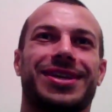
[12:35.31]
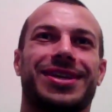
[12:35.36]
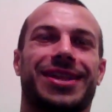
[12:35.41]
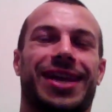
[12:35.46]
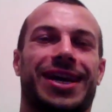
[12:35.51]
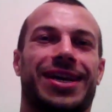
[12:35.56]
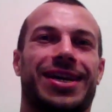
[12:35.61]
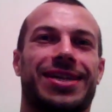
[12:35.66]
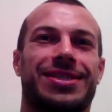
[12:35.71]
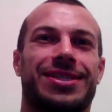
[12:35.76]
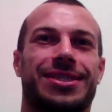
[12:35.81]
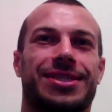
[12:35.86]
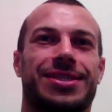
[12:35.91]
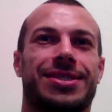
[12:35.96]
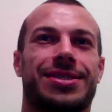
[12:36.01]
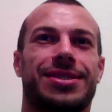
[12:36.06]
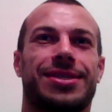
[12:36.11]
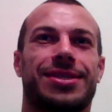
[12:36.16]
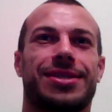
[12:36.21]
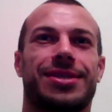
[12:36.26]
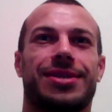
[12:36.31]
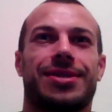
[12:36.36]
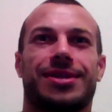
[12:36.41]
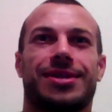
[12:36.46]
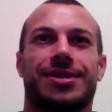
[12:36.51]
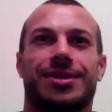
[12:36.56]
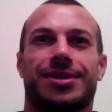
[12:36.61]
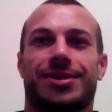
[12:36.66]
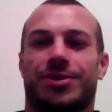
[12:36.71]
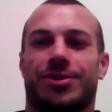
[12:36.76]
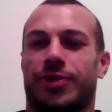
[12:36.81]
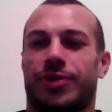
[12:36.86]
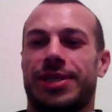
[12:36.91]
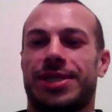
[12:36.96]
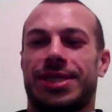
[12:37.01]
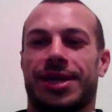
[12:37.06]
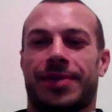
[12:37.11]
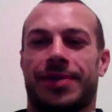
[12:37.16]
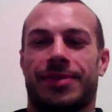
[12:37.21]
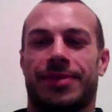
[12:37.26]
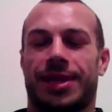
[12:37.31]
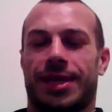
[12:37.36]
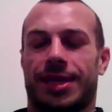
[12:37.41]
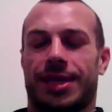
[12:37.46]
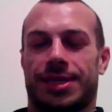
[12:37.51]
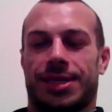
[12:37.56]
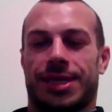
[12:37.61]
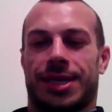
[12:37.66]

like I just read something